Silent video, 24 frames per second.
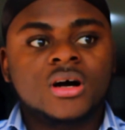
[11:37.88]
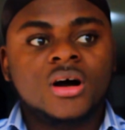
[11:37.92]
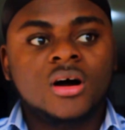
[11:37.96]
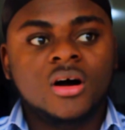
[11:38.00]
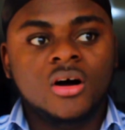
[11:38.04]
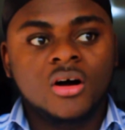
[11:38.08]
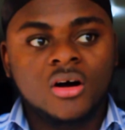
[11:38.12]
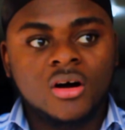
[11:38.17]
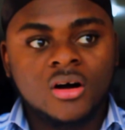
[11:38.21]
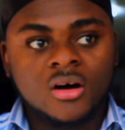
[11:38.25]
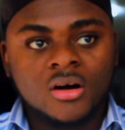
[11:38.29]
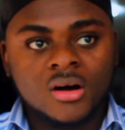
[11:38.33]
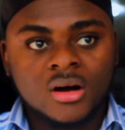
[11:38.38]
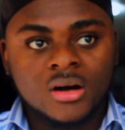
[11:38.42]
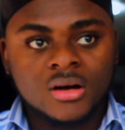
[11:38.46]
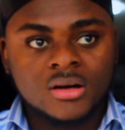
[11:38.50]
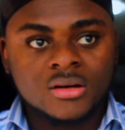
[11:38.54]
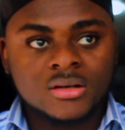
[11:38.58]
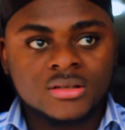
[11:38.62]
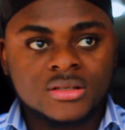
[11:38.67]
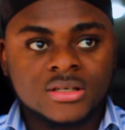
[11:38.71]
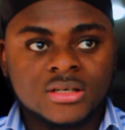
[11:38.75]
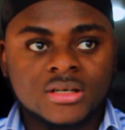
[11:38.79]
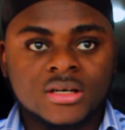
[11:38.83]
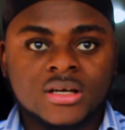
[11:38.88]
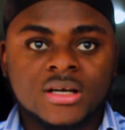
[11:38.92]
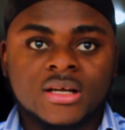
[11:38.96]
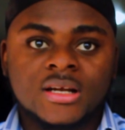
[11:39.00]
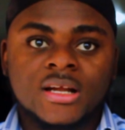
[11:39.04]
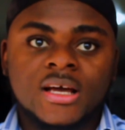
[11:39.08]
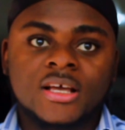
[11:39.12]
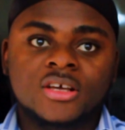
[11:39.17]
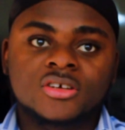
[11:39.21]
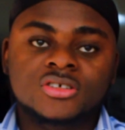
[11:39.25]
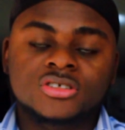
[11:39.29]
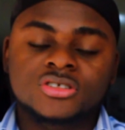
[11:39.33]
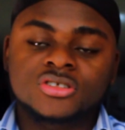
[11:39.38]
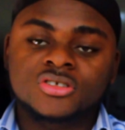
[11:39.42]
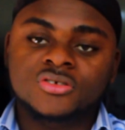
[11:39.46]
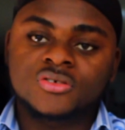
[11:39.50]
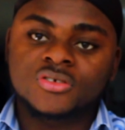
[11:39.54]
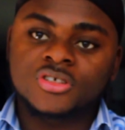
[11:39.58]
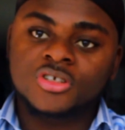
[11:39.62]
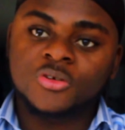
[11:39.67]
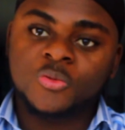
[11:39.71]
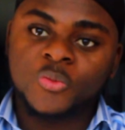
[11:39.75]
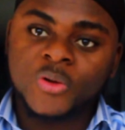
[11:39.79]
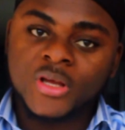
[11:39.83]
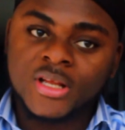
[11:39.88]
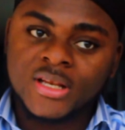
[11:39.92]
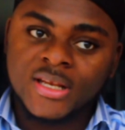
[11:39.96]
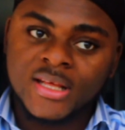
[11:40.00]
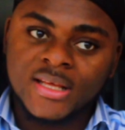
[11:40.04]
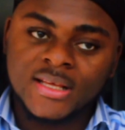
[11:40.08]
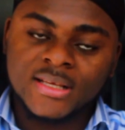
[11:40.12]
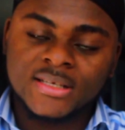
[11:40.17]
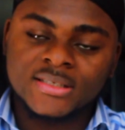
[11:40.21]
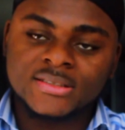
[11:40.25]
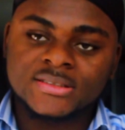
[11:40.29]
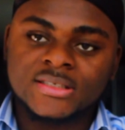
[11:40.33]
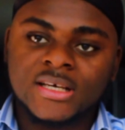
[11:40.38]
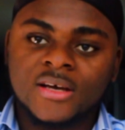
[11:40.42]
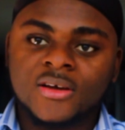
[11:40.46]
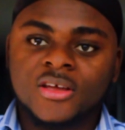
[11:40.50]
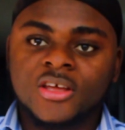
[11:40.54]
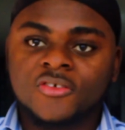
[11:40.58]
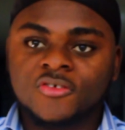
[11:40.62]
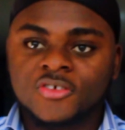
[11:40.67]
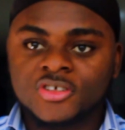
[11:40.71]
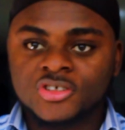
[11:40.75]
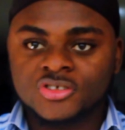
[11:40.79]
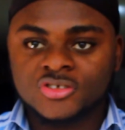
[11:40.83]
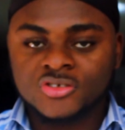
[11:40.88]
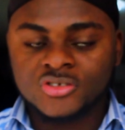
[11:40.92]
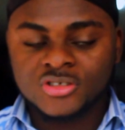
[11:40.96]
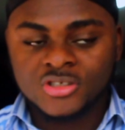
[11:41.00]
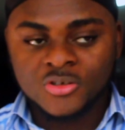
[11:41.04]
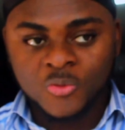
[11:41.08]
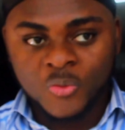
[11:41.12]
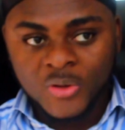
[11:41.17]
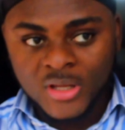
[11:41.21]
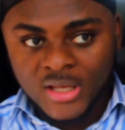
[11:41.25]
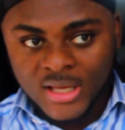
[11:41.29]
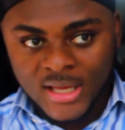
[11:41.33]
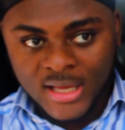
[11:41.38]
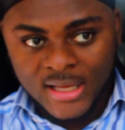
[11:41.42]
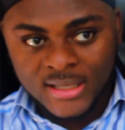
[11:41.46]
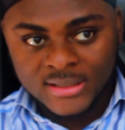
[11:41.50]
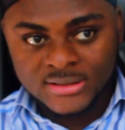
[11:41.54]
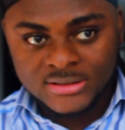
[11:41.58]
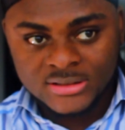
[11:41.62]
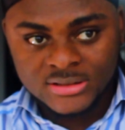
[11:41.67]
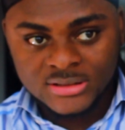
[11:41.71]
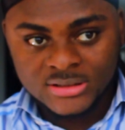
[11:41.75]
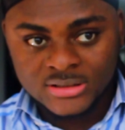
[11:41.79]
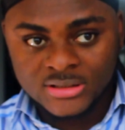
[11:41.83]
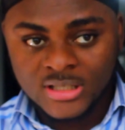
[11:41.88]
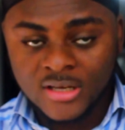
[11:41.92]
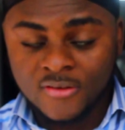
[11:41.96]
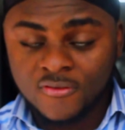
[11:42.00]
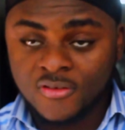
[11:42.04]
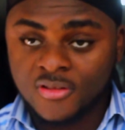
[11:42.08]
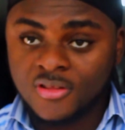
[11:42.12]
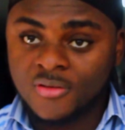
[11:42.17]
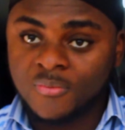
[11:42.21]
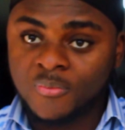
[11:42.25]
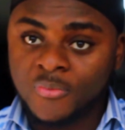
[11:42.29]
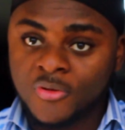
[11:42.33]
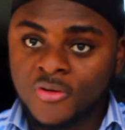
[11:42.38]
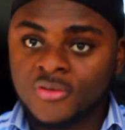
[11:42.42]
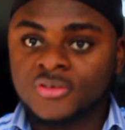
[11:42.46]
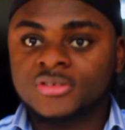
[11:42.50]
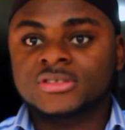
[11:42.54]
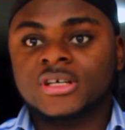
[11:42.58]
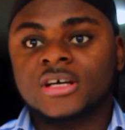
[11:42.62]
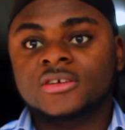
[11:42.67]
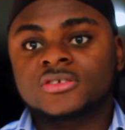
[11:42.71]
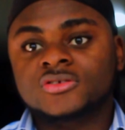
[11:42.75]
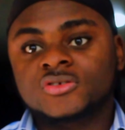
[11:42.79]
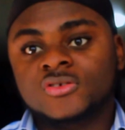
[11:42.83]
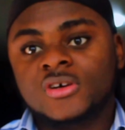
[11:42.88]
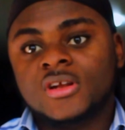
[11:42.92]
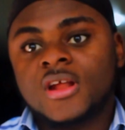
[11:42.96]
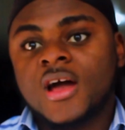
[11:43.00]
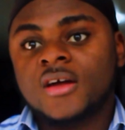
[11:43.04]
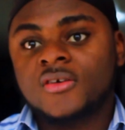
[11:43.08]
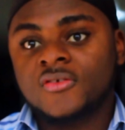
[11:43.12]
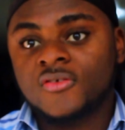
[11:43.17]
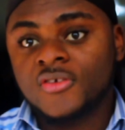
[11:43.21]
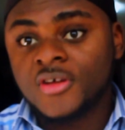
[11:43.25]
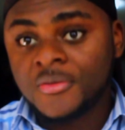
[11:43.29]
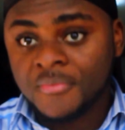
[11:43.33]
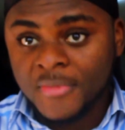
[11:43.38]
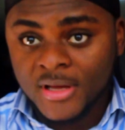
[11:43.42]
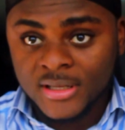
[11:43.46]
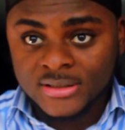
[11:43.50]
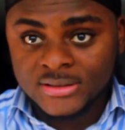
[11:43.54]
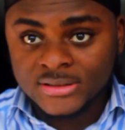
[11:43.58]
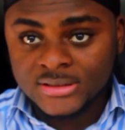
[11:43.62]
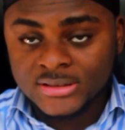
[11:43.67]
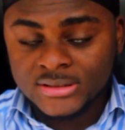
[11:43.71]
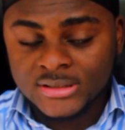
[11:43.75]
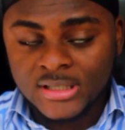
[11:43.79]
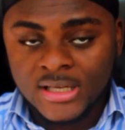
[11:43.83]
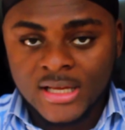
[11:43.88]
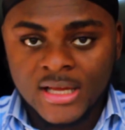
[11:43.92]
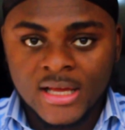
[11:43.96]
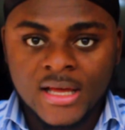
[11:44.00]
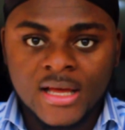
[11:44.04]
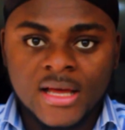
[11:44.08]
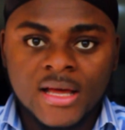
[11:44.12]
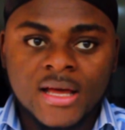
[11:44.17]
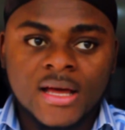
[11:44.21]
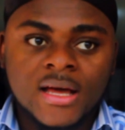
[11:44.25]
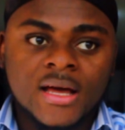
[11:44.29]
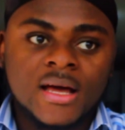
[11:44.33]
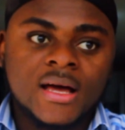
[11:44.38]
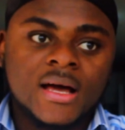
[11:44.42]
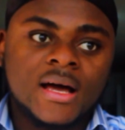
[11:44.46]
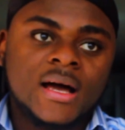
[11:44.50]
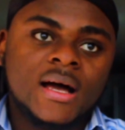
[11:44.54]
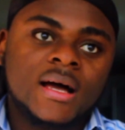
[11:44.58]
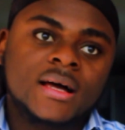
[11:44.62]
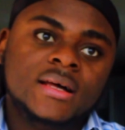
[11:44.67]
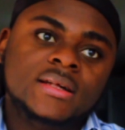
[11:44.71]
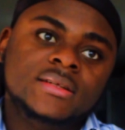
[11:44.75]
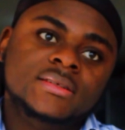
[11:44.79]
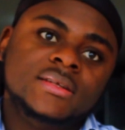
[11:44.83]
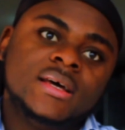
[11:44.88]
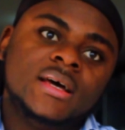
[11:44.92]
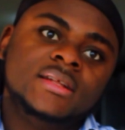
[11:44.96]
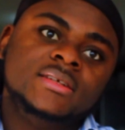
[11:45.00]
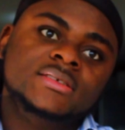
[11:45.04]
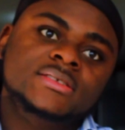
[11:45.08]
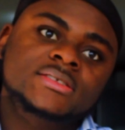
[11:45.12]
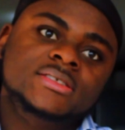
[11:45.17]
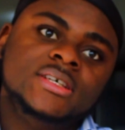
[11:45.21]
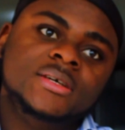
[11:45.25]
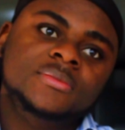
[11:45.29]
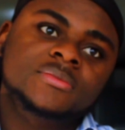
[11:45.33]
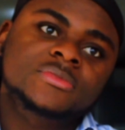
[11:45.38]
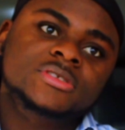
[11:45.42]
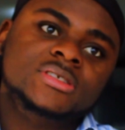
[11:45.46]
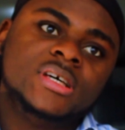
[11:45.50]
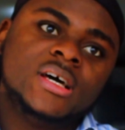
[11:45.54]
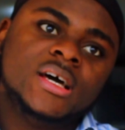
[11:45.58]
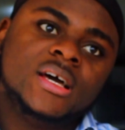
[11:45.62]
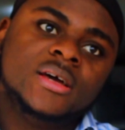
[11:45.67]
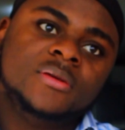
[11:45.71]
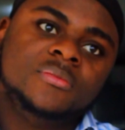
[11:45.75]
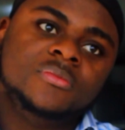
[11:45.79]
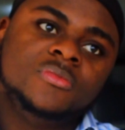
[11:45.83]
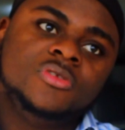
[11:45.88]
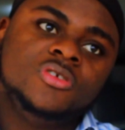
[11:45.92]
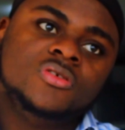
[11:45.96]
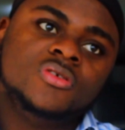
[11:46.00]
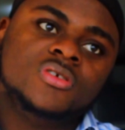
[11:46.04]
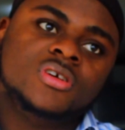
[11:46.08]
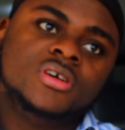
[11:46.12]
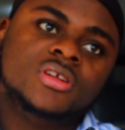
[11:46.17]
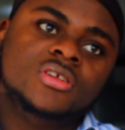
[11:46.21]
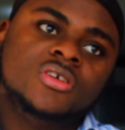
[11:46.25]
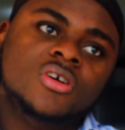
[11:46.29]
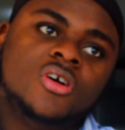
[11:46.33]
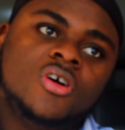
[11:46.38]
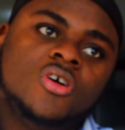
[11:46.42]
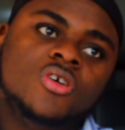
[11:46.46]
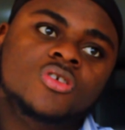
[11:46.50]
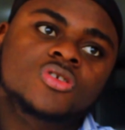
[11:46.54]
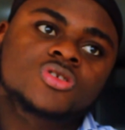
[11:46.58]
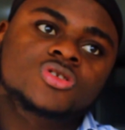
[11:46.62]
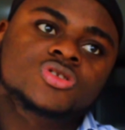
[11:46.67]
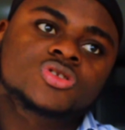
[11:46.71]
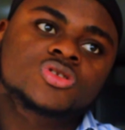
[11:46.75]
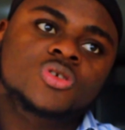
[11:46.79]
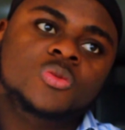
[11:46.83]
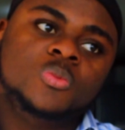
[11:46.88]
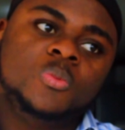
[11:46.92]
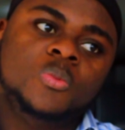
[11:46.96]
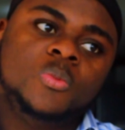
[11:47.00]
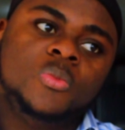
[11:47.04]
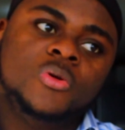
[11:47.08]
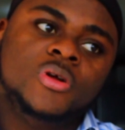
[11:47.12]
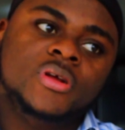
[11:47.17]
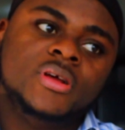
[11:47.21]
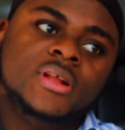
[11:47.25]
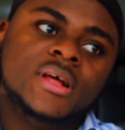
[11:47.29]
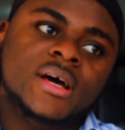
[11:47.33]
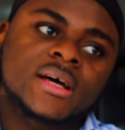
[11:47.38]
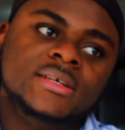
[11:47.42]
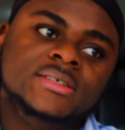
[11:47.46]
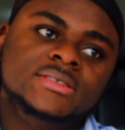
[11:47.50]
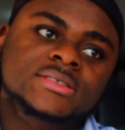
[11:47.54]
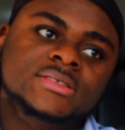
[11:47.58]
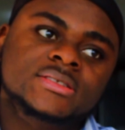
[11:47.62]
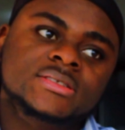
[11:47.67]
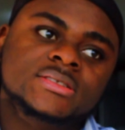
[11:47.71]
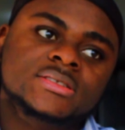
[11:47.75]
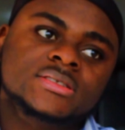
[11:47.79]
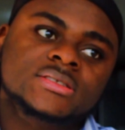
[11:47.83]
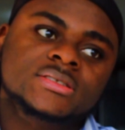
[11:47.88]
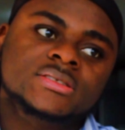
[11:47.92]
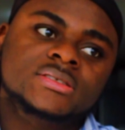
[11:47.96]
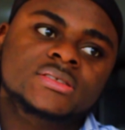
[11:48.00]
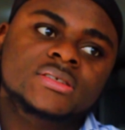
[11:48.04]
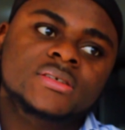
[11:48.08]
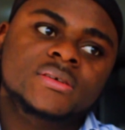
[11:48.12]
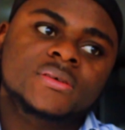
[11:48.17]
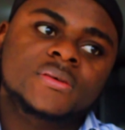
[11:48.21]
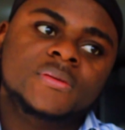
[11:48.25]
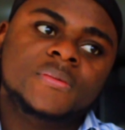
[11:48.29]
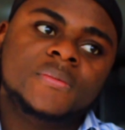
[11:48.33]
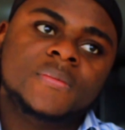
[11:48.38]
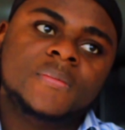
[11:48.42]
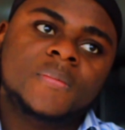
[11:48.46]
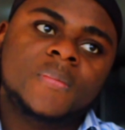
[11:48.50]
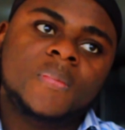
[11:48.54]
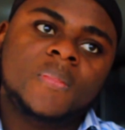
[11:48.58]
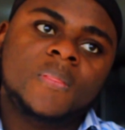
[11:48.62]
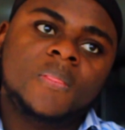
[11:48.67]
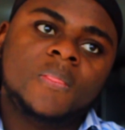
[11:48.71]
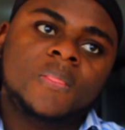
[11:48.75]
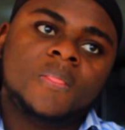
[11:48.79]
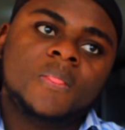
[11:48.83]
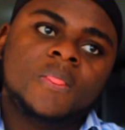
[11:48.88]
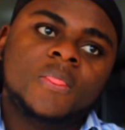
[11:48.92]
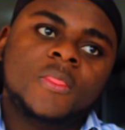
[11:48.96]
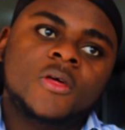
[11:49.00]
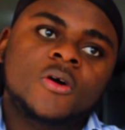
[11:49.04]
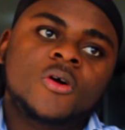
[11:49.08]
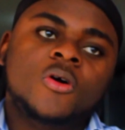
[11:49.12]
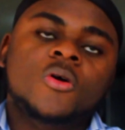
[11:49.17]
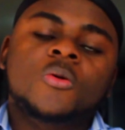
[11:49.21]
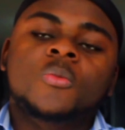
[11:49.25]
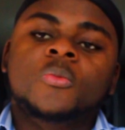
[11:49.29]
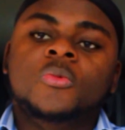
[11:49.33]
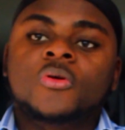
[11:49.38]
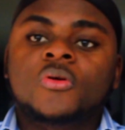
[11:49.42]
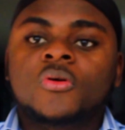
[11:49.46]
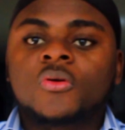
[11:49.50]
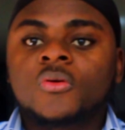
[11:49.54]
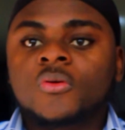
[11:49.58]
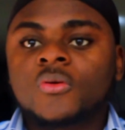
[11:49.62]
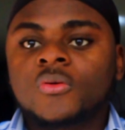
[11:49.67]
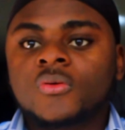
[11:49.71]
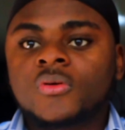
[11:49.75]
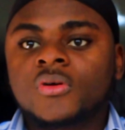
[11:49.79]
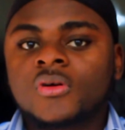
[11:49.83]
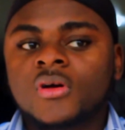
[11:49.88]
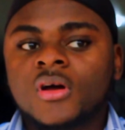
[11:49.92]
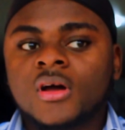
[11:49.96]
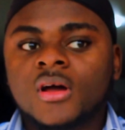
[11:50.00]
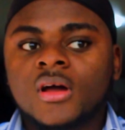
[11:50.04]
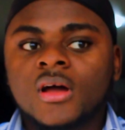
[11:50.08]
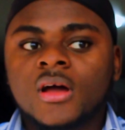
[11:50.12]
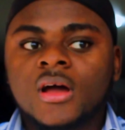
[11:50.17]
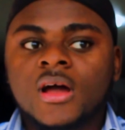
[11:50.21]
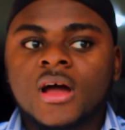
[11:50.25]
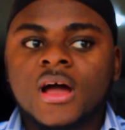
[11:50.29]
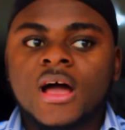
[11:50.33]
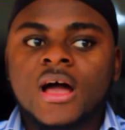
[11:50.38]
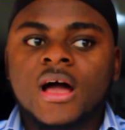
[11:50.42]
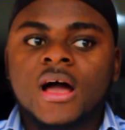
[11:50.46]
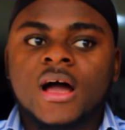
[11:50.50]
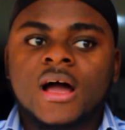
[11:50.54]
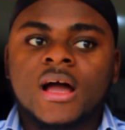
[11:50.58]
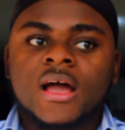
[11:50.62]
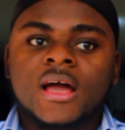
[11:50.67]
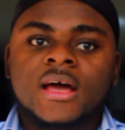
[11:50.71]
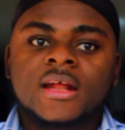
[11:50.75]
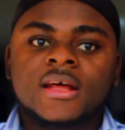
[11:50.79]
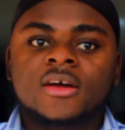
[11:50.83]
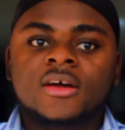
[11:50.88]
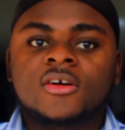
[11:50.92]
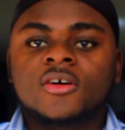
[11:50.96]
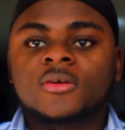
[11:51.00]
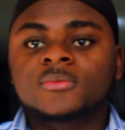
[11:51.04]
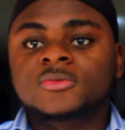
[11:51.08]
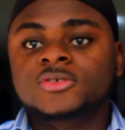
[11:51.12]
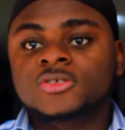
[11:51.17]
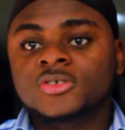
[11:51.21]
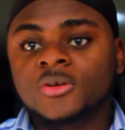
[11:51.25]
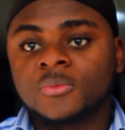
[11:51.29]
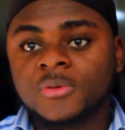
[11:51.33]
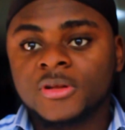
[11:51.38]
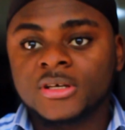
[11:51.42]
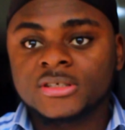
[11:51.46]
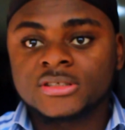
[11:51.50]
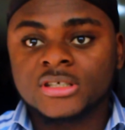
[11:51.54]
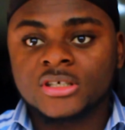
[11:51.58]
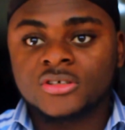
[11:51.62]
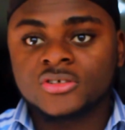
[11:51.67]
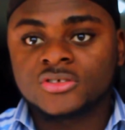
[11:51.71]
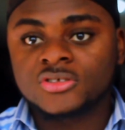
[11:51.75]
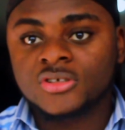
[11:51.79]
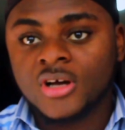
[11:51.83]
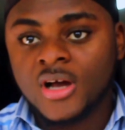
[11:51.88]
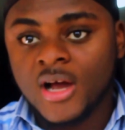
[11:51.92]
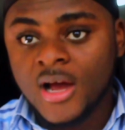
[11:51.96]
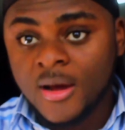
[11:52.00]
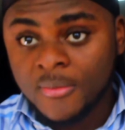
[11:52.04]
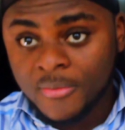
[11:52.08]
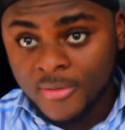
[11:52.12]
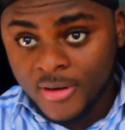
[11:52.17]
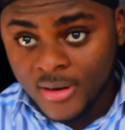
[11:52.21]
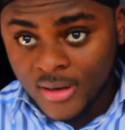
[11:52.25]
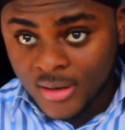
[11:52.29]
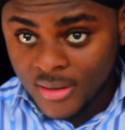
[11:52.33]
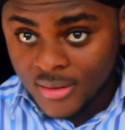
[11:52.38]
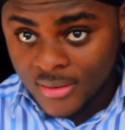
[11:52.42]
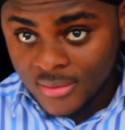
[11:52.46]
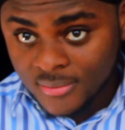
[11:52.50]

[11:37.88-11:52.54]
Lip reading: Or can I use it during the weekdays? I'll give it to you in the weekends. Everything boils down to an agreement. And at the same time, you can also put it as, oh bro, can I come to your place and use your camera?